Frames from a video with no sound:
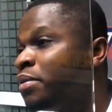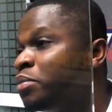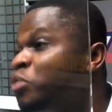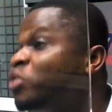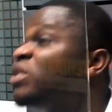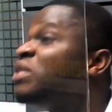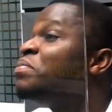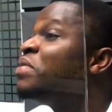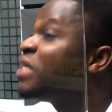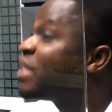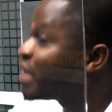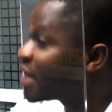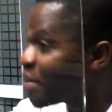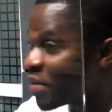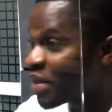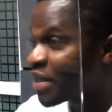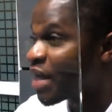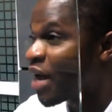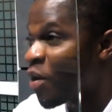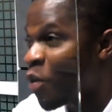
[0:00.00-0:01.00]
With me
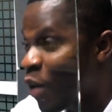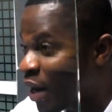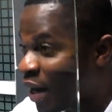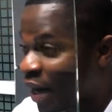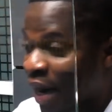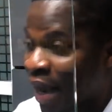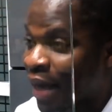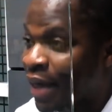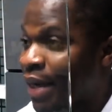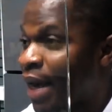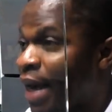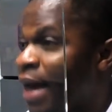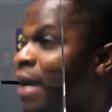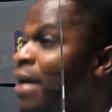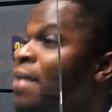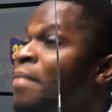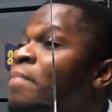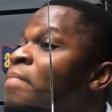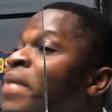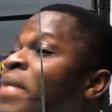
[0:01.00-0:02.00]
chremes one line na
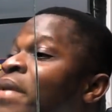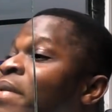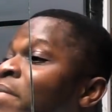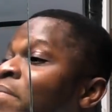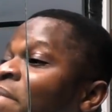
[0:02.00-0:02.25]
me